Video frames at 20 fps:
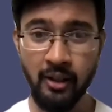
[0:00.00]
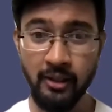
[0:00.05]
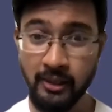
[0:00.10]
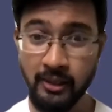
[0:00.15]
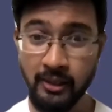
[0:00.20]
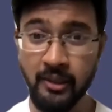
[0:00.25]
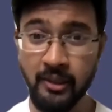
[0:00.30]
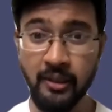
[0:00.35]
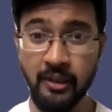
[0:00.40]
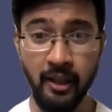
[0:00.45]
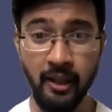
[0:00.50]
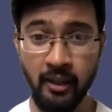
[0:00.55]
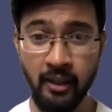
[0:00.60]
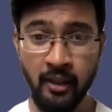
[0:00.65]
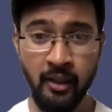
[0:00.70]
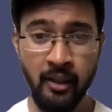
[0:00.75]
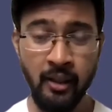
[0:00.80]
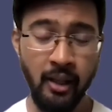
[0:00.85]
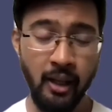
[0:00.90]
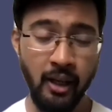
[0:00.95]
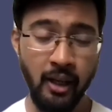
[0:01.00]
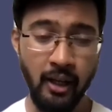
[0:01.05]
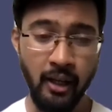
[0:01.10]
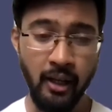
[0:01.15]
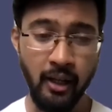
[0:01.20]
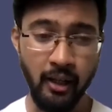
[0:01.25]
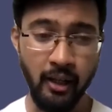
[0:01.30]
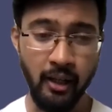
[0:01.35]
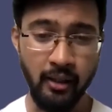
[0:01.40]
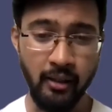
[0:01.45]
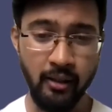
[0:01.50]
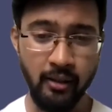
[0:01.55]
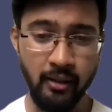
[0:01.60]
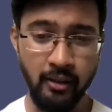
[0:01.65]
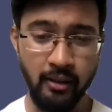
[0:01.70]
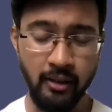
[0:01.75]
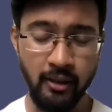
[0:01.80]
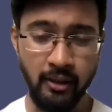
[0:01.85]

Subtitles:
Earth Day, and